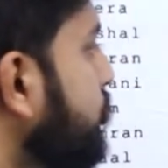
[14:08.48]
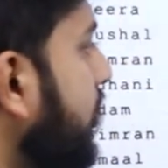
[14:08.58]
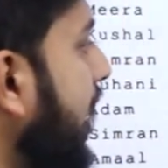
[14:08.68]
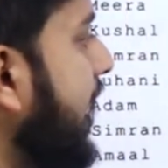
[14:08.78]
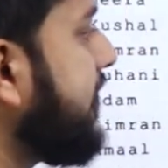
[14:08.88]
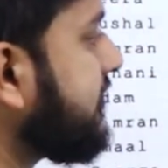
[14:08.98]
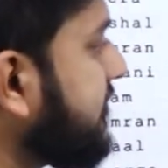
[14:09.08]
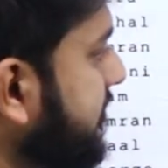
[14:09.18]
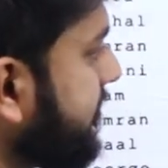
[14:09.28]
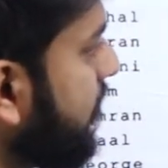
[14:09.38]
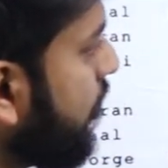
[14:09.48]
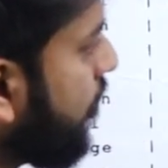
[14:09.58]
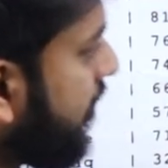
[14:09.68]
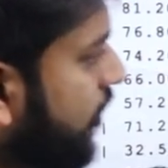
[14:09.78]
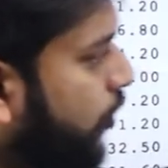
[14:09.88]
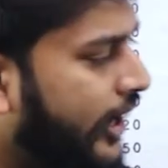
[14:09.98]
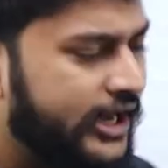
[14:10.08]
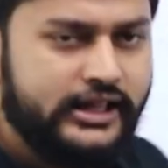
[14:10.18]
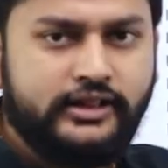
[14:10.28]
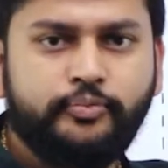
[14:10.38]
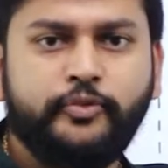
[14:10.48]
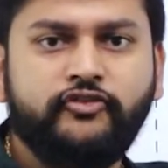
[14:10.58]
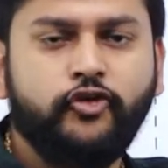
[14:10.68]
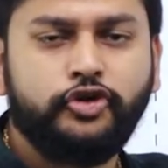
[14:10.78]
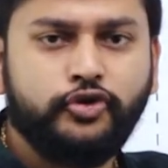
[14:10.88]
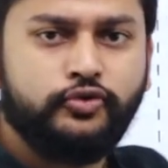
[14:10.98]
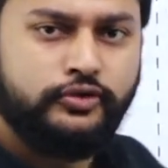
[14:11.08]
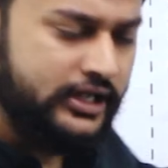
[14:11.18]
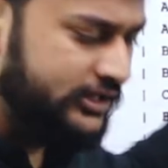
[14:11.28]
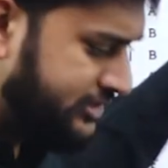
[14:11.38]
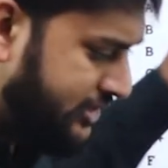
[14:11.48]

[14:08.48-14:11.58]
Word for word: So guys, look at the query before you look at the